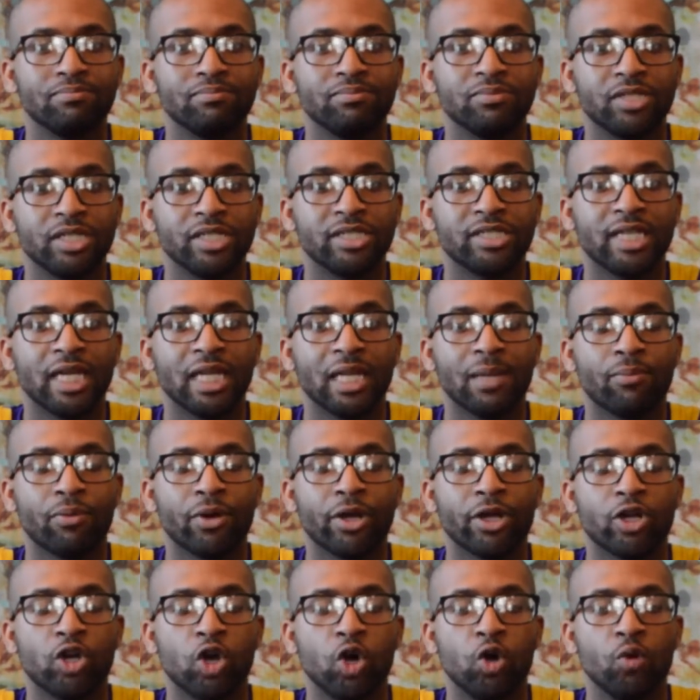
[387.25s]
to
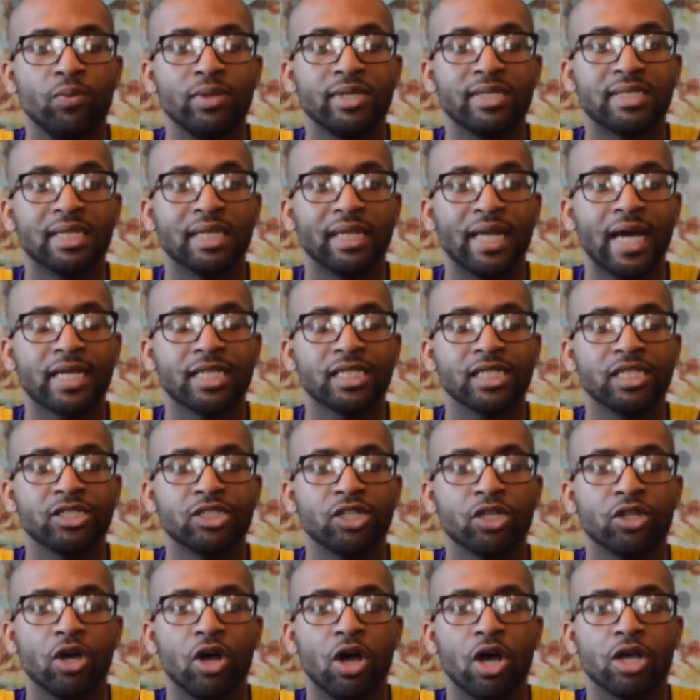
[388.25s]
celebrate Kobe's selection
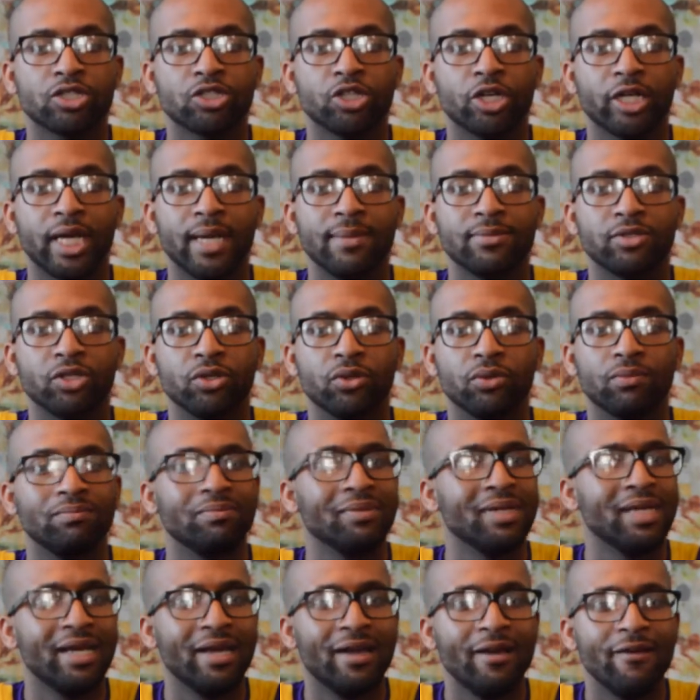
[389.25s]
into the All-Star game. So
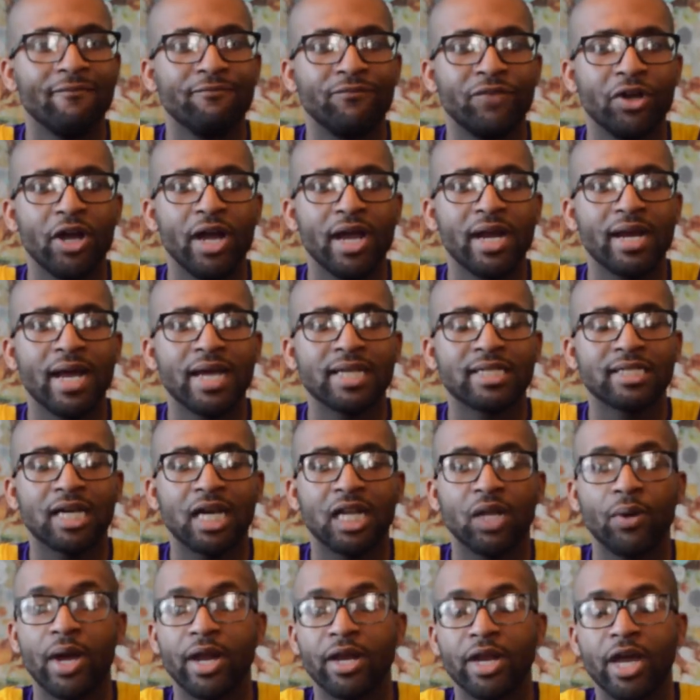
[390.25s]
very nice
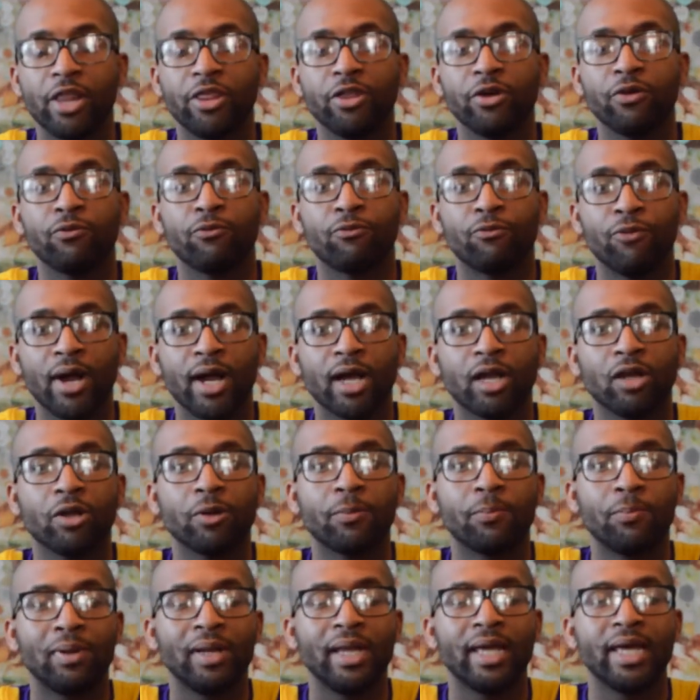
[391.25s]
colorway. Another
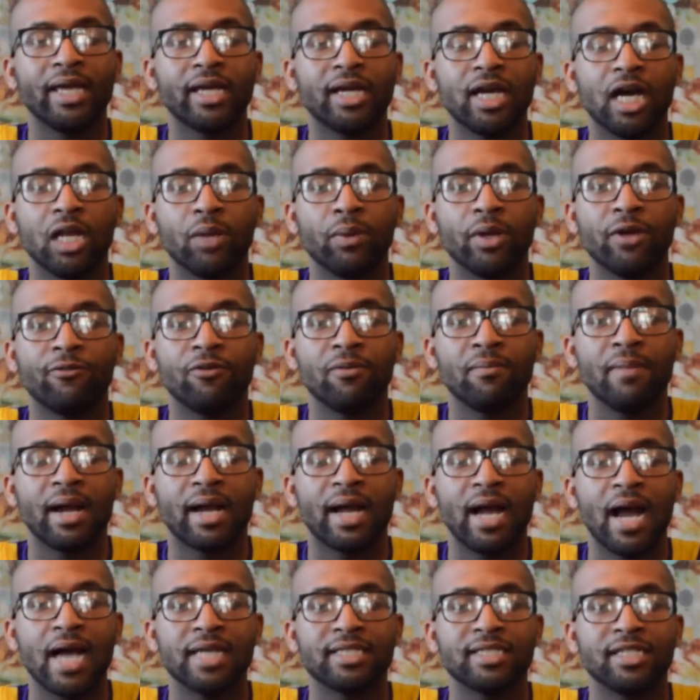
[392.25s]
regular plain colorway for my
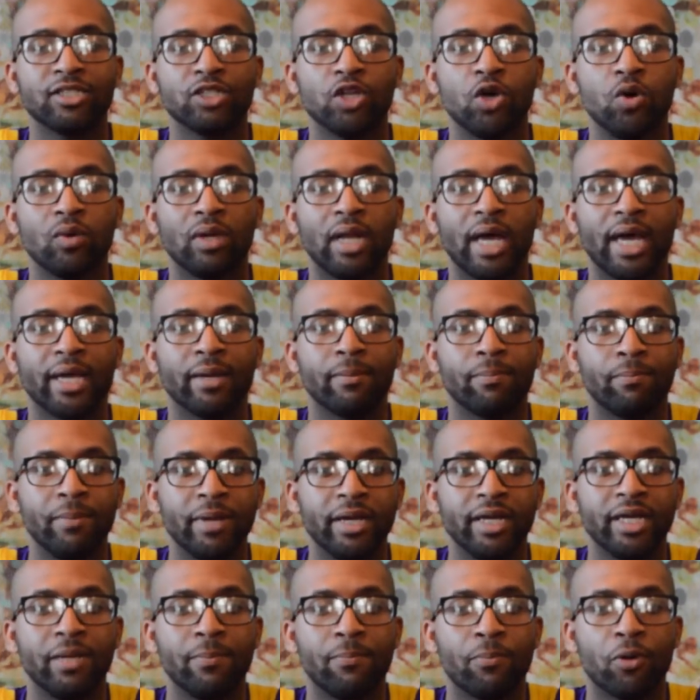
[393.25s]
guys that don't like
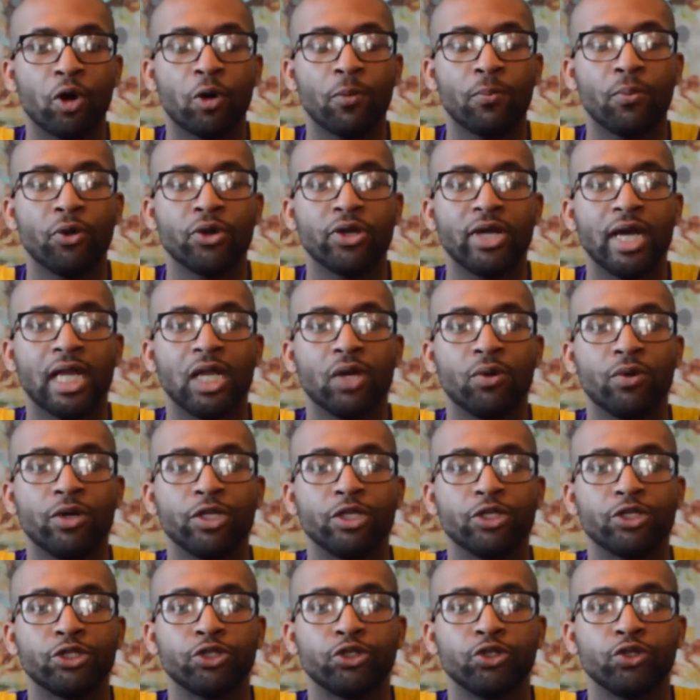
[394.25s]
any purple or yellow in
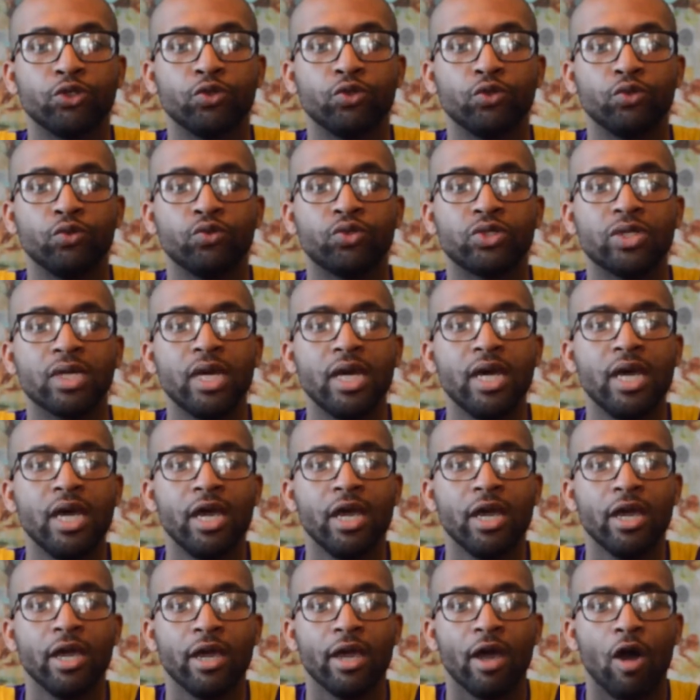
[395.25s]
your shoes.
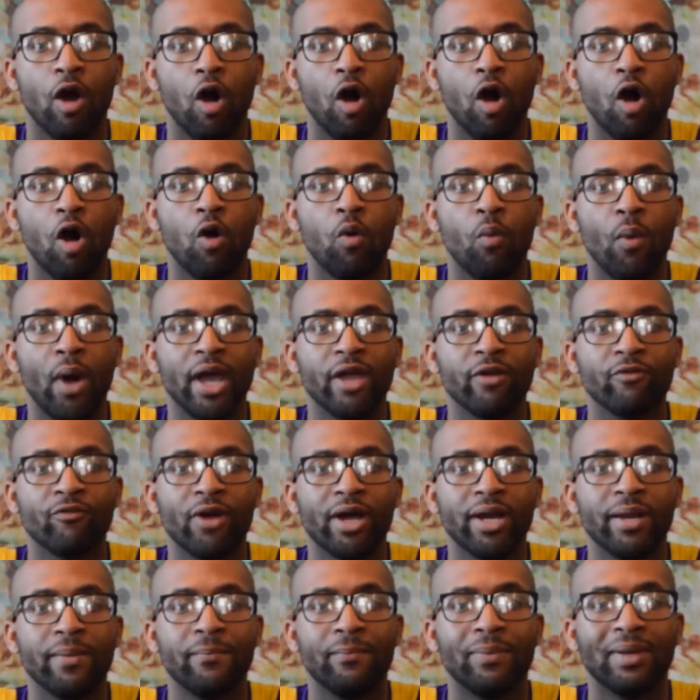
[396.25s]
All white,
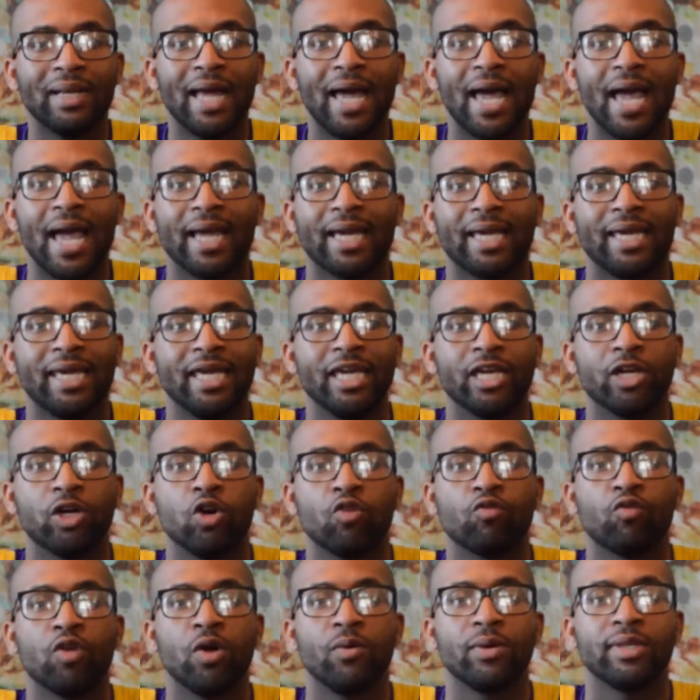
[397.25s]
red, and black. Can't
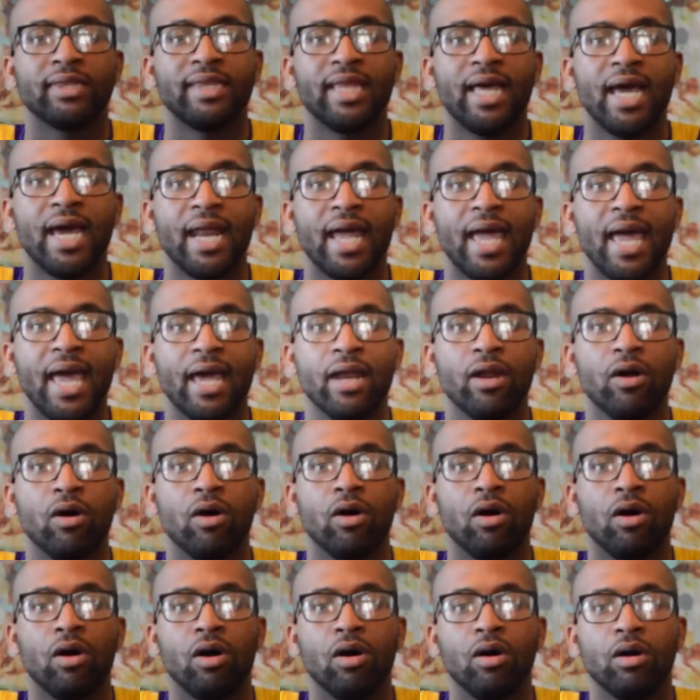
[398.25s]
go wrong with that at
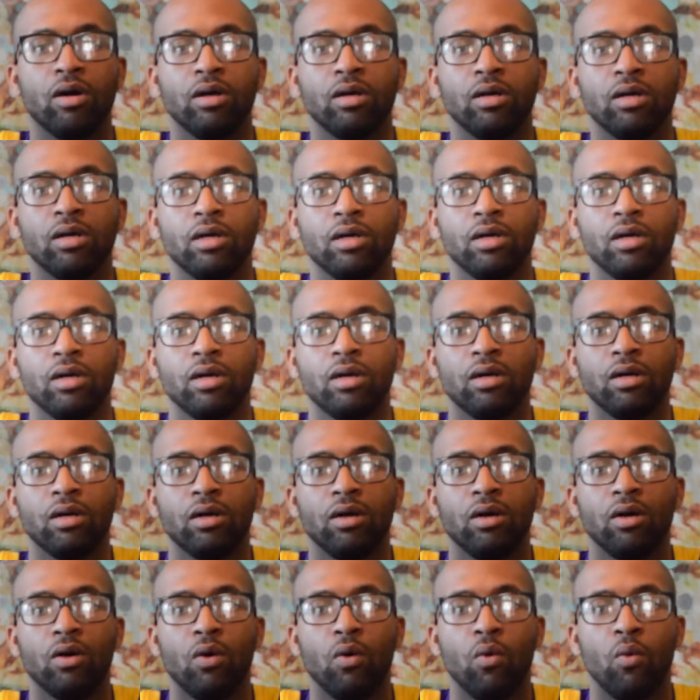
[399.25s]
all.
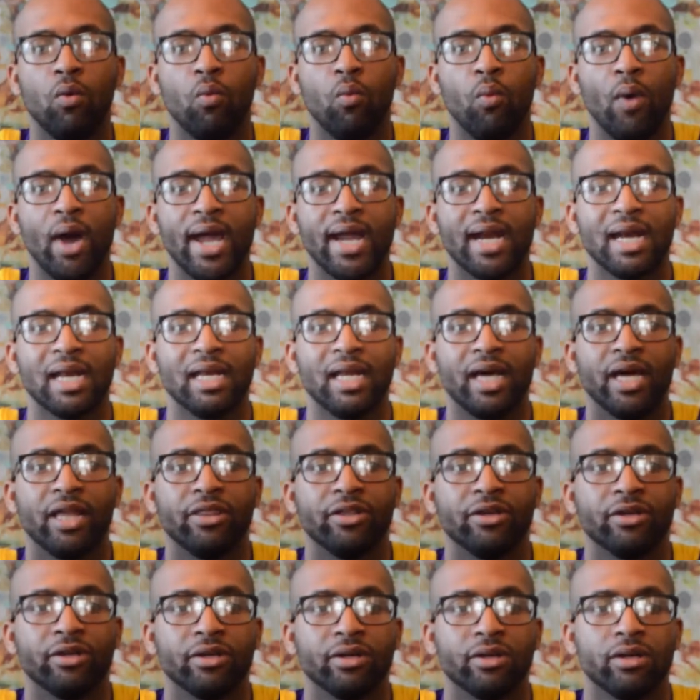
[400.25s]
White
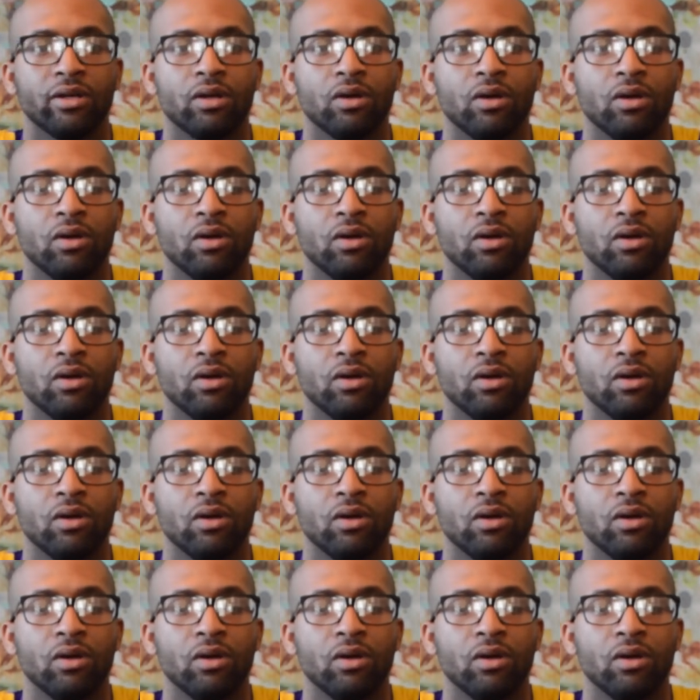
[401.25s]
leather.